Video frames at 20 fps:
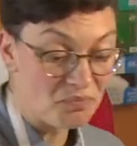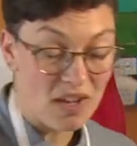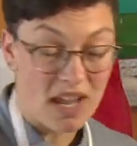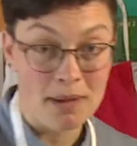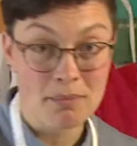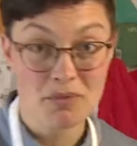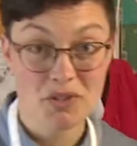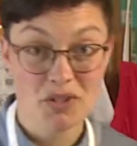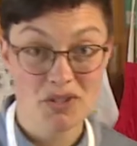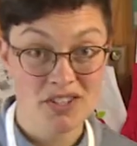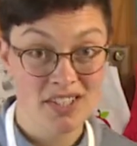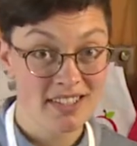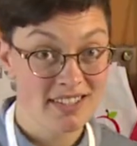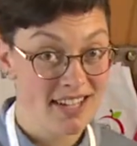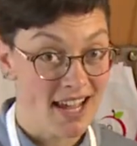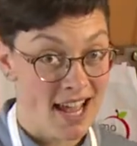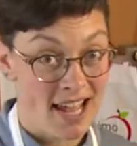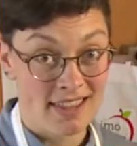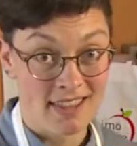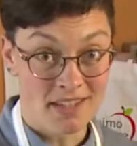I'm choosing
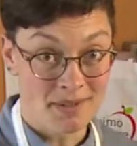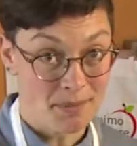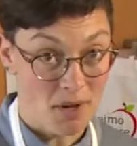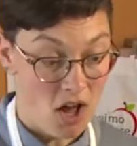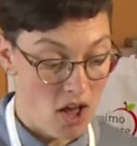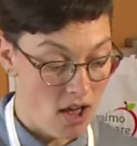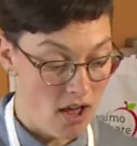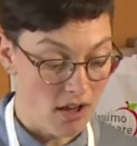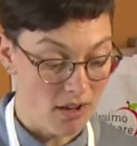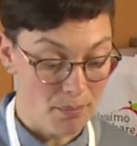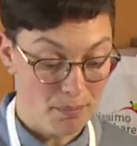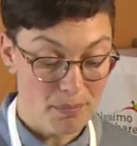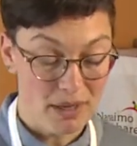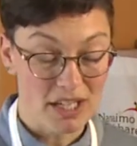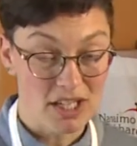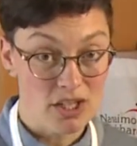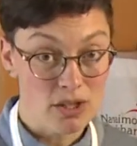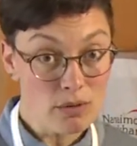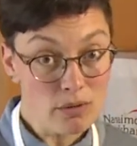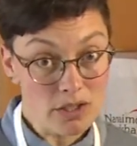to add them all, but
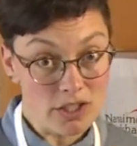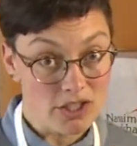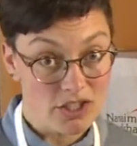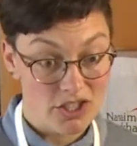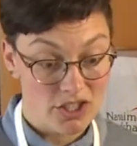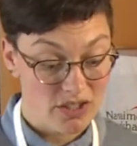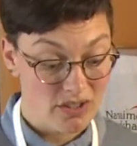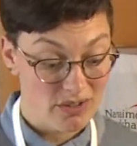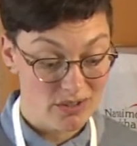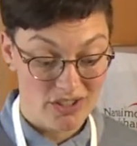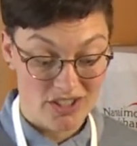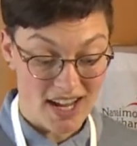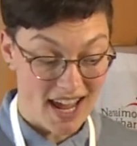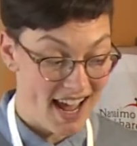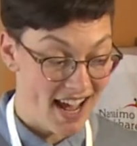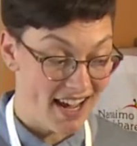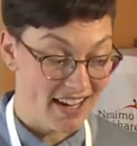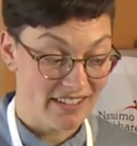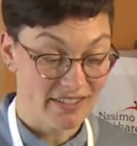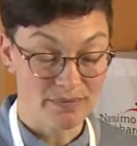you could choose to
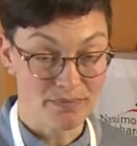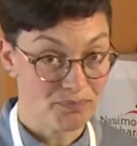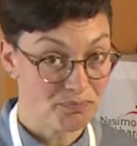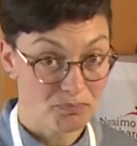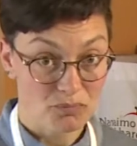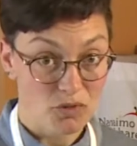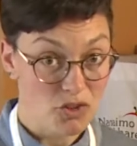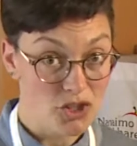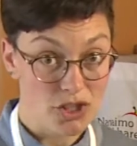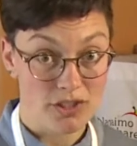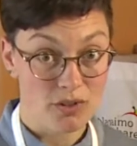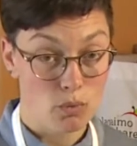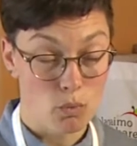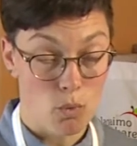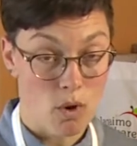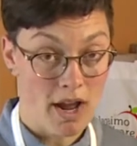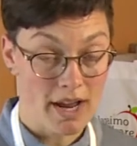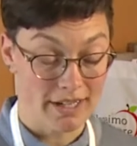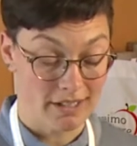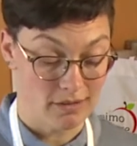add just
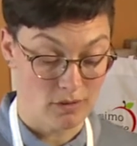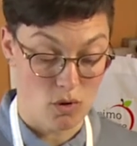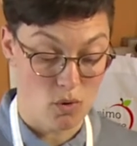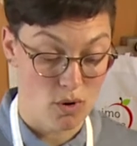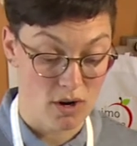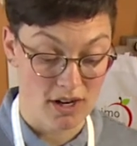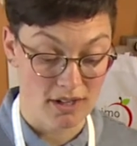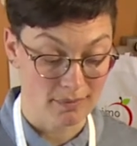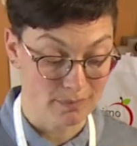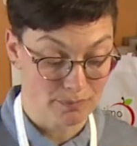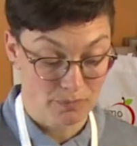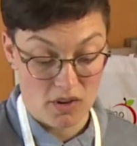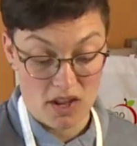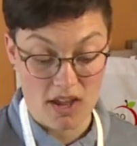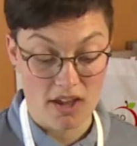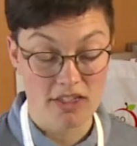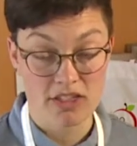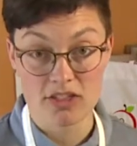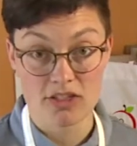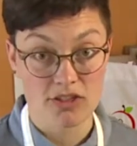1 or
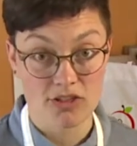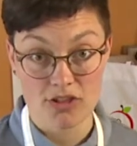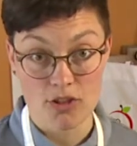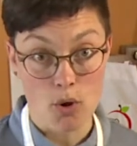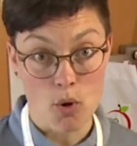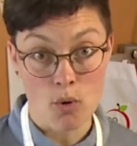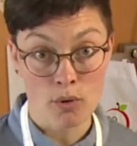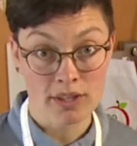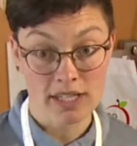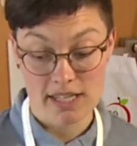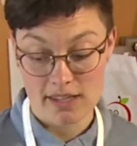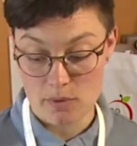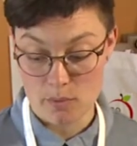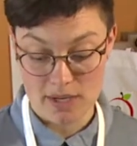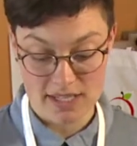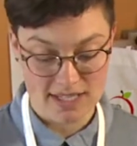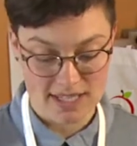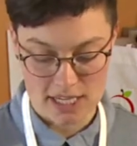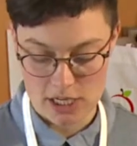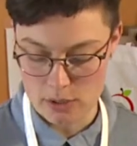only the
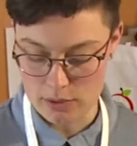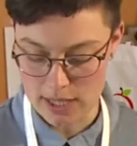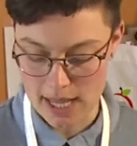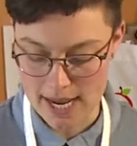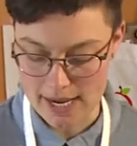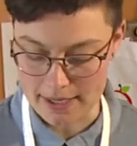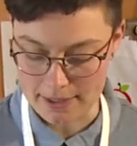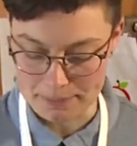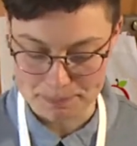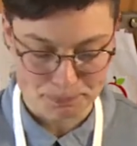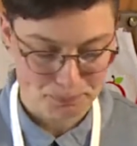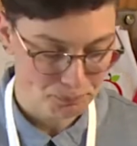ones that you like.